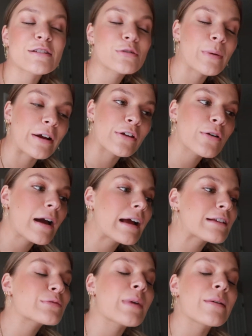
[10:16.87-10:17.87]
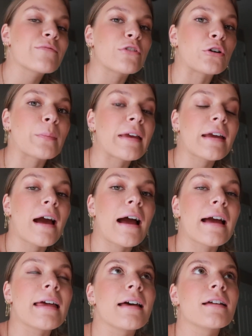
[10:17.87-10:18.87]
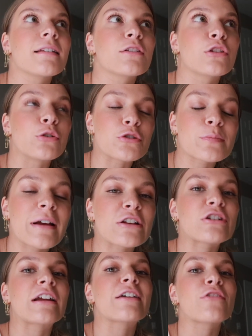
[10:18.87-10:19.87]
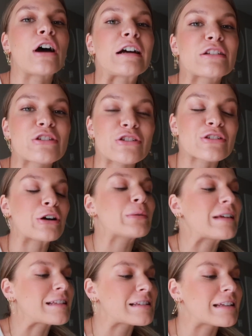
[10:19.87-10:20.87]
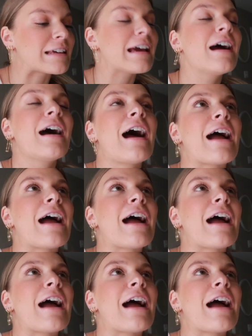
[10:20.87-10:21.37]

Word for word: I swear you guys, when I'm filming, I lose my train of thought so easily.